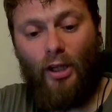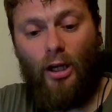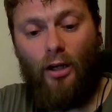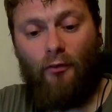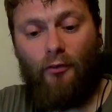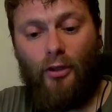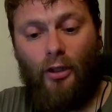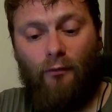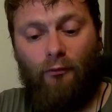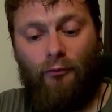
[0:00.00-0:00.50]

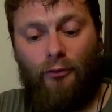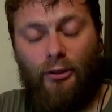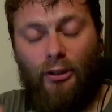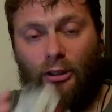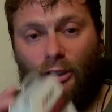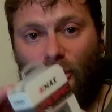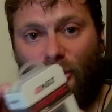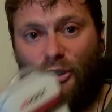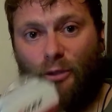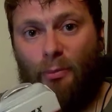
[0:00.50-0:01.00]
I've gone for the
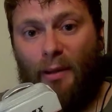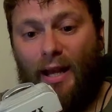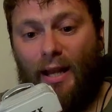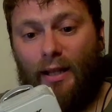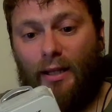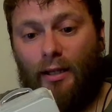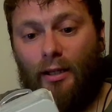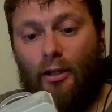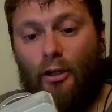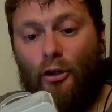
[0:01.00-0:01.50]
Lite
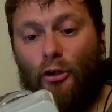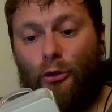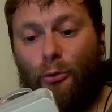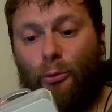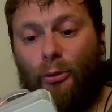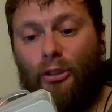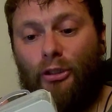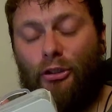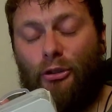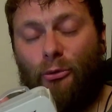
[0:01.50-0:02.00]
Spec
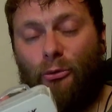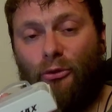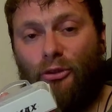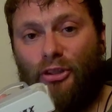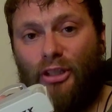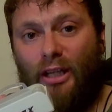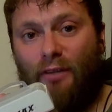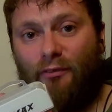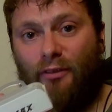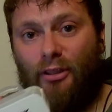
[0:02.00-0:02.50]

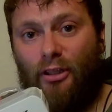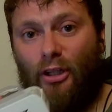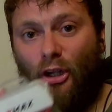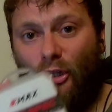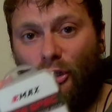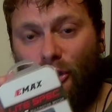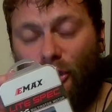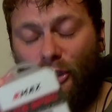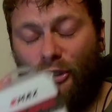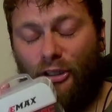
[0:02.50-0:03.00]
2207
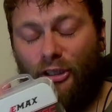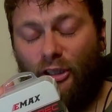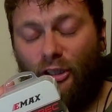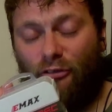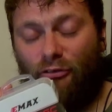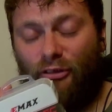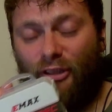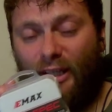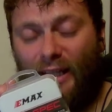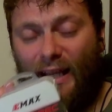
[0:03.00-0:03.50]

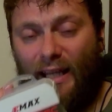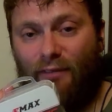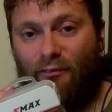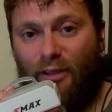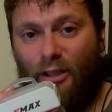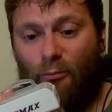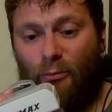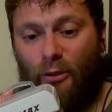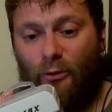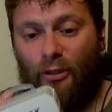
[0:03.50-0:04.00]
1900
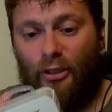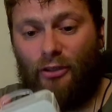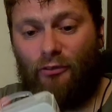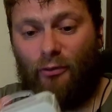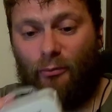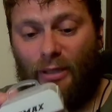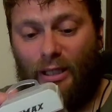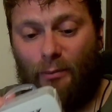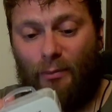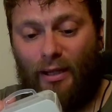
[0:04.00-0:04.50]
kV motors
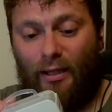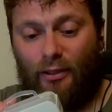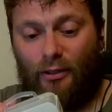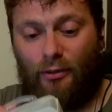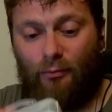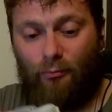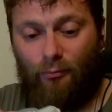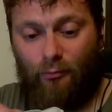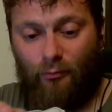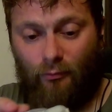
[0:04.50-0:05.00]
from
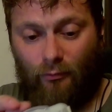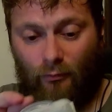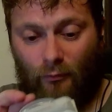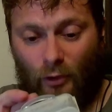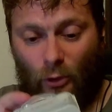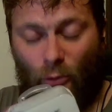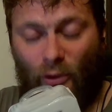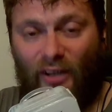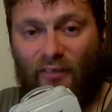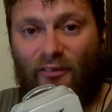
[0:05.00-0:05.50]
Emax.
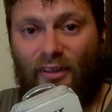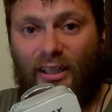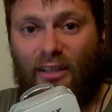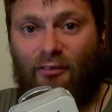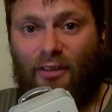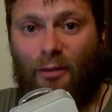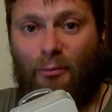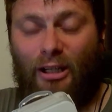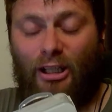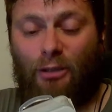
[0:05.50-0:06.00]
Great fan of
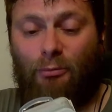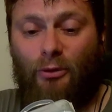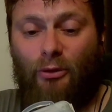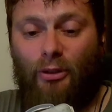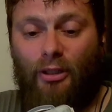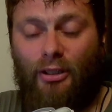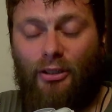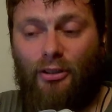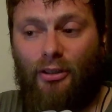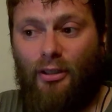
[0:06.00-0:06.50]
Emax
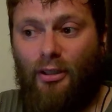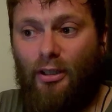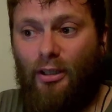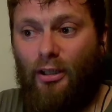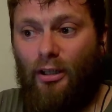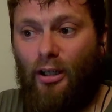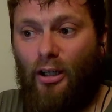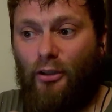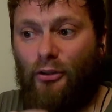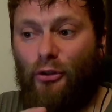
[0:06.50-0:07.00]
motors.
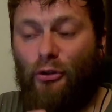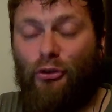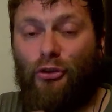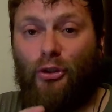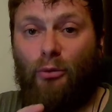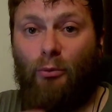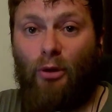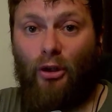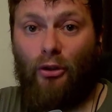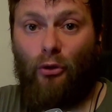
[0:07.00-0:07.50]
I use
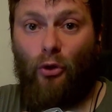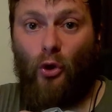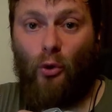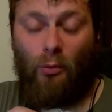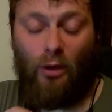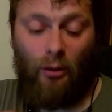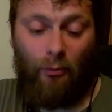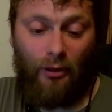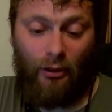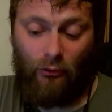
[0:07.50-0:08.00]
them on all
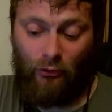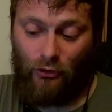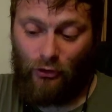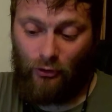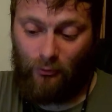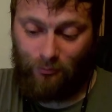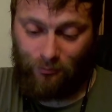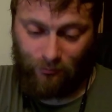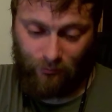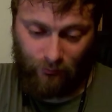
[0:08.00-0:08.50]
my
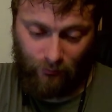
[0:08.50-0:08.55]
builds.